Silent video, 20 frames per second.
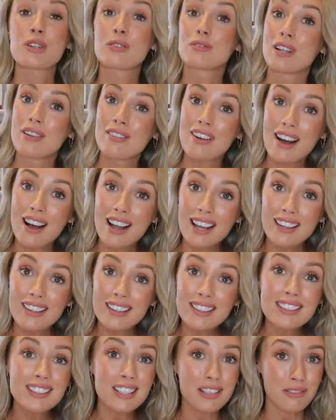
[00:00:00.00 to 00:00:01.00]
River
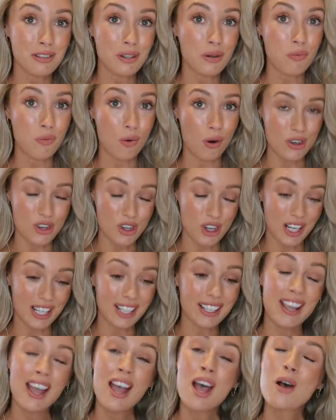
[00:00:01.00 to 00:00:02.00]
Island, if you're
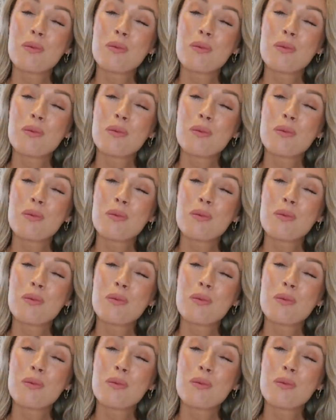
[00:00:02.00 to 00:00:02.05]
watching,